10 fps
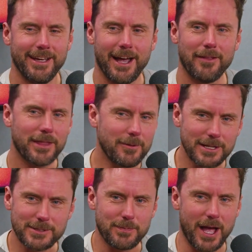I think
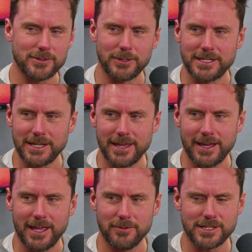once we puzzled it
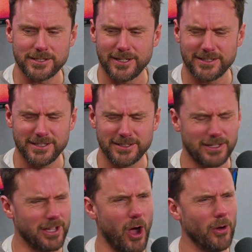together, he was just like, just
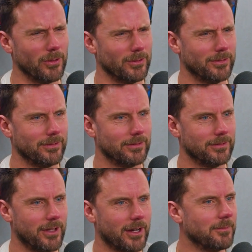go.
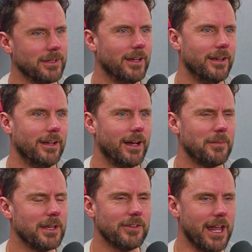I'm
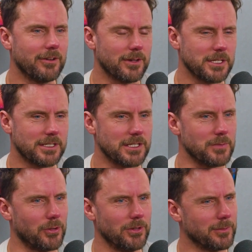not even angry. I'm just
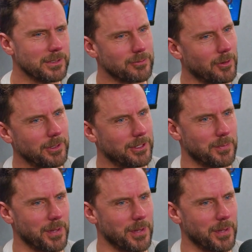disappointed. What's wrong with you